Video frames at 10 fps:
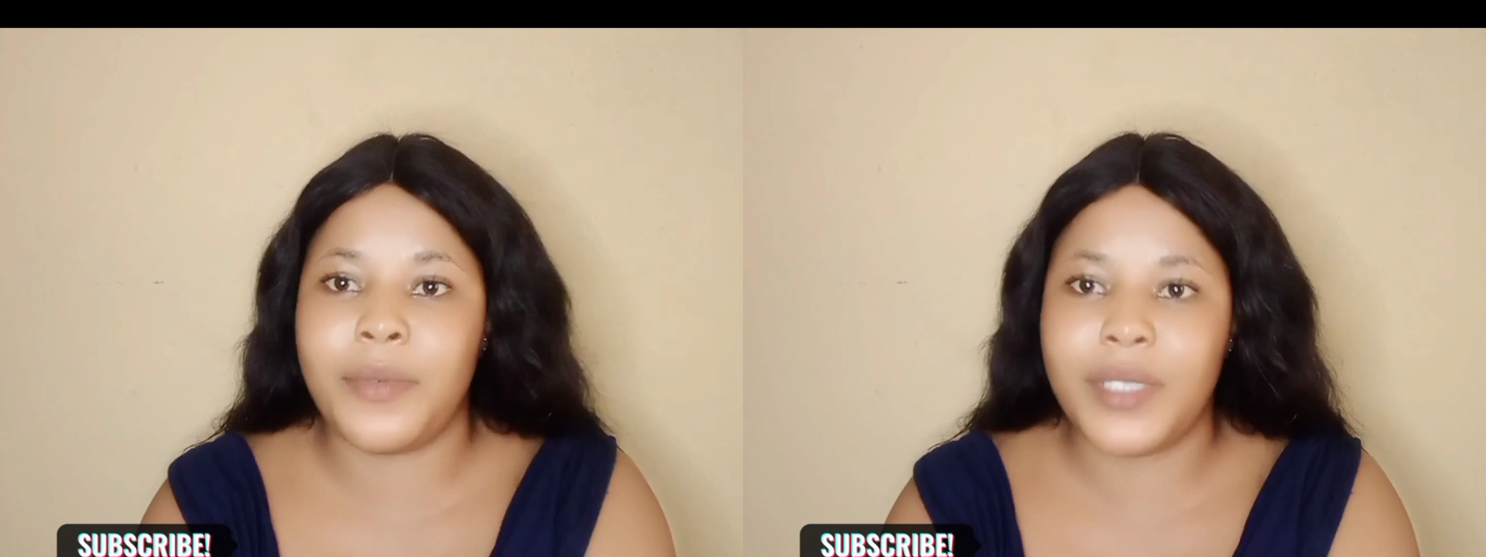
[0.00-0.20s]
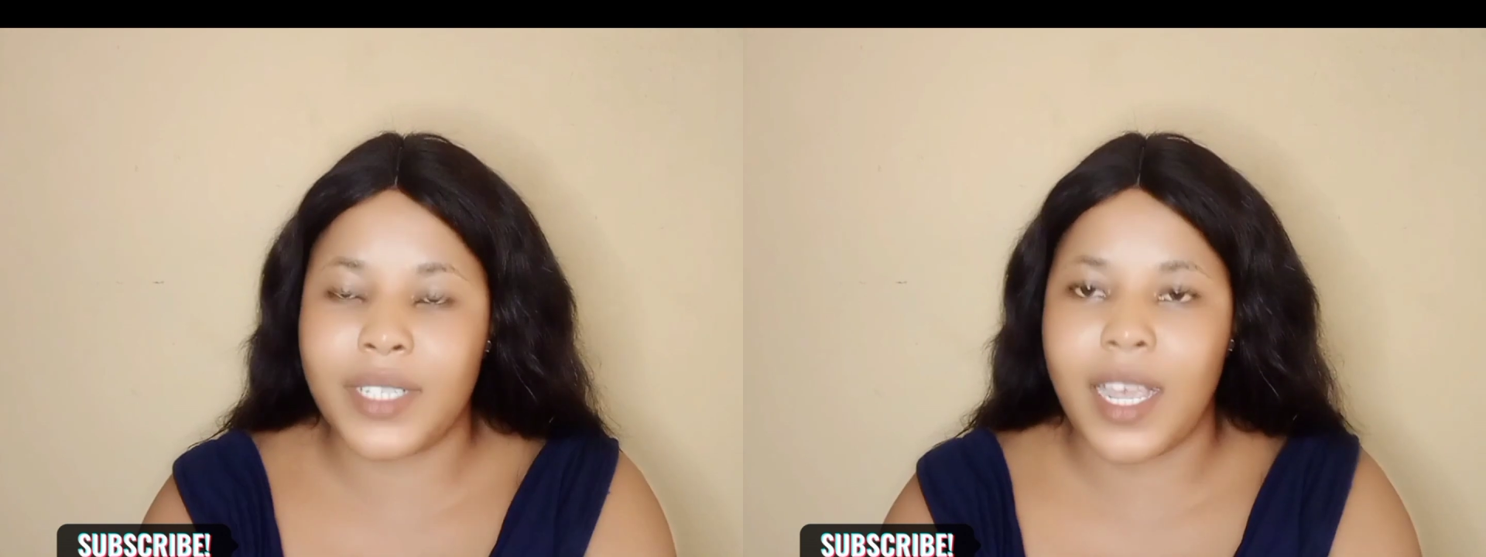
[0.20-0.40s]
it's
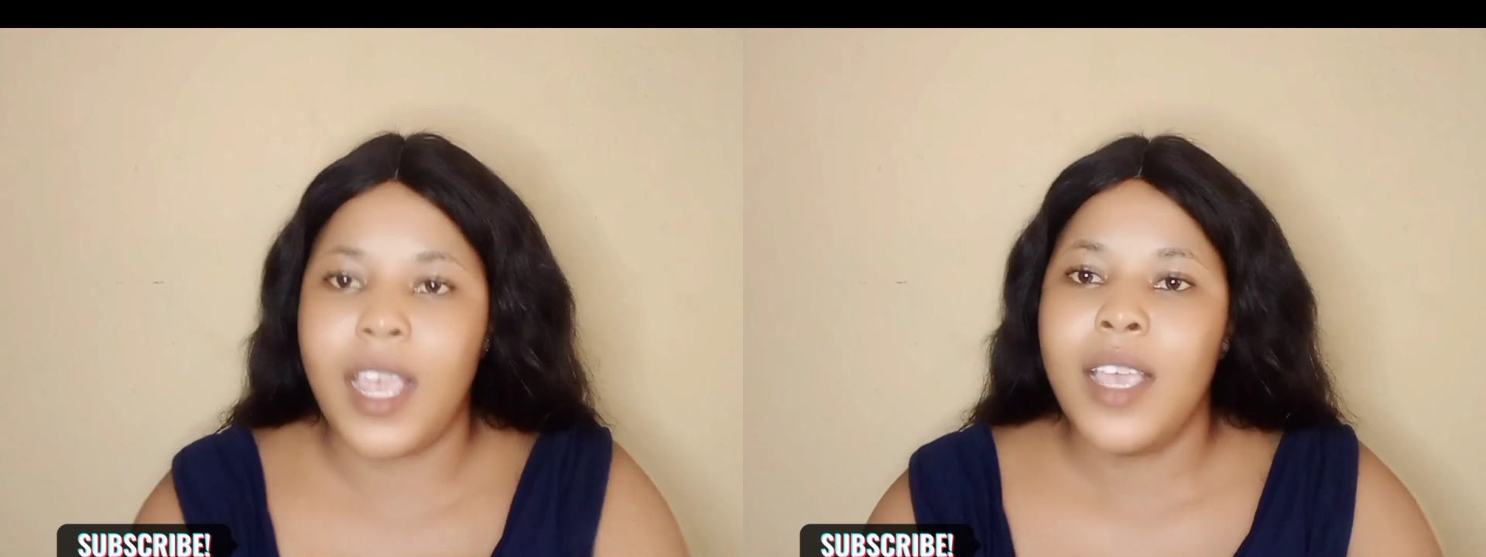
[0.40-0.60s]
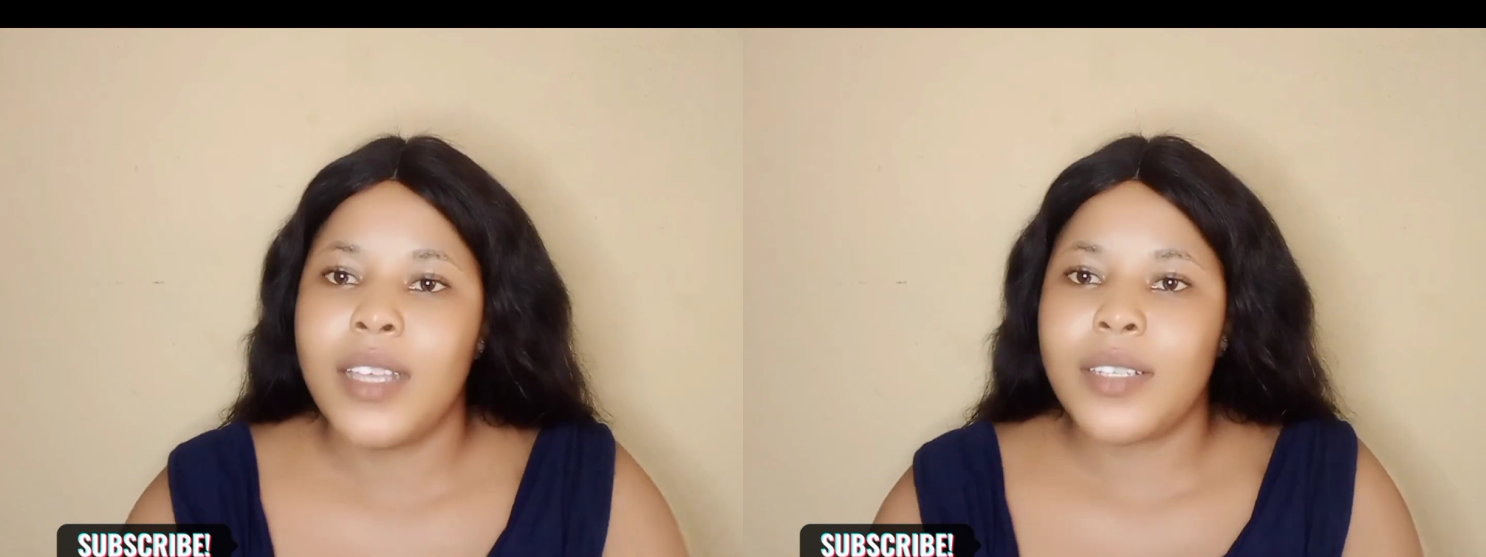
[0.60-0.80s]
original.
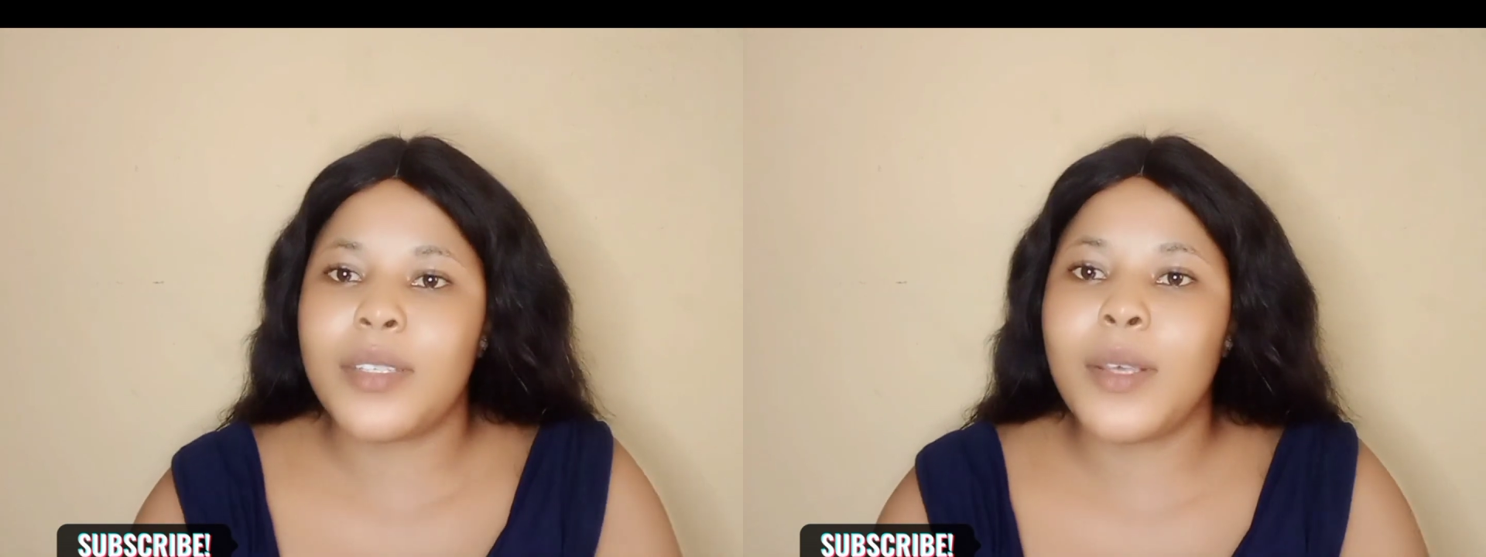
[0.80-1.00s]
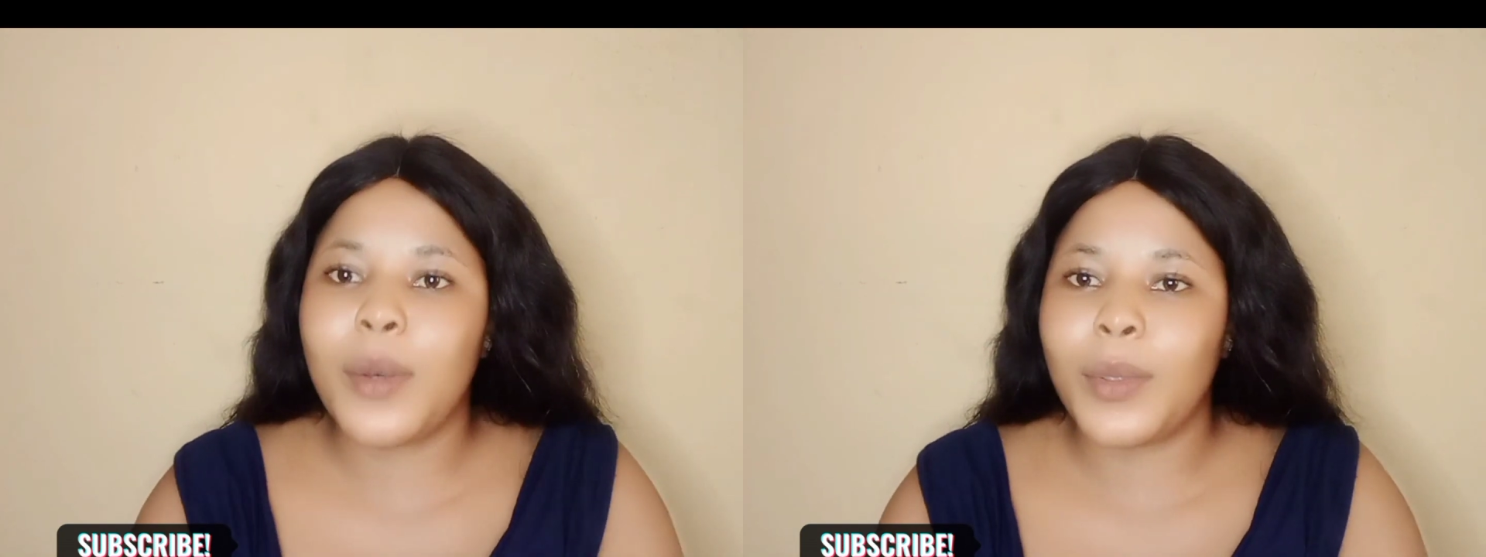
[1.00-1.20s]

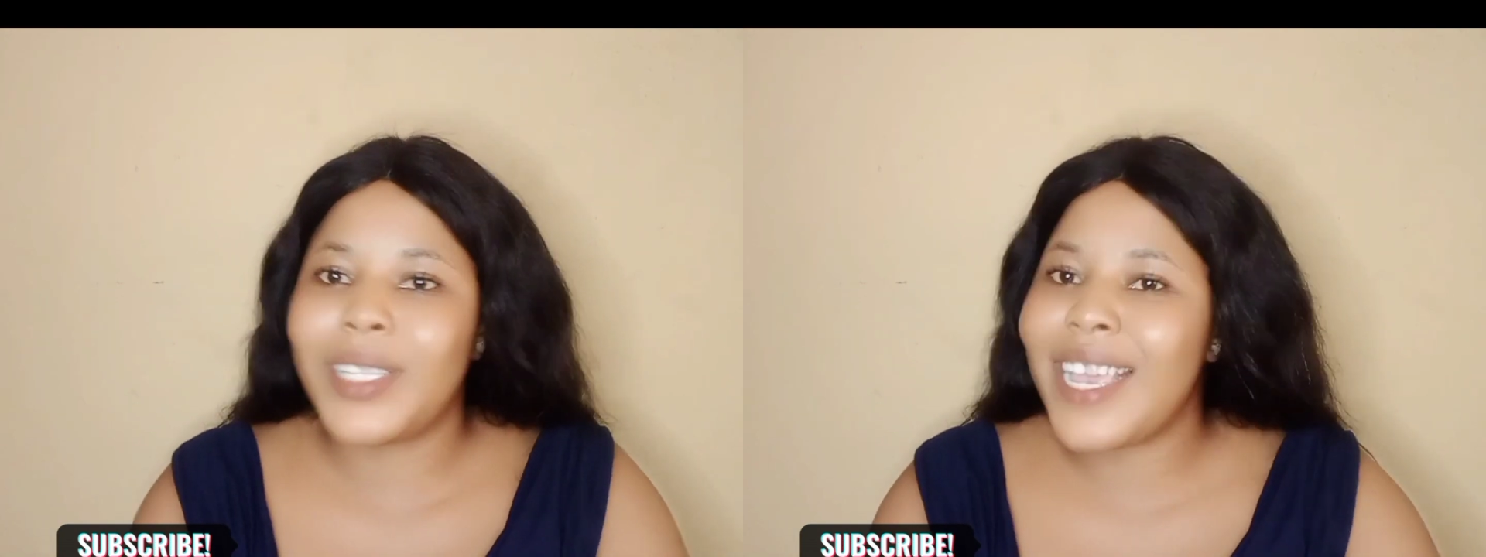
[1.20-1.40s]
So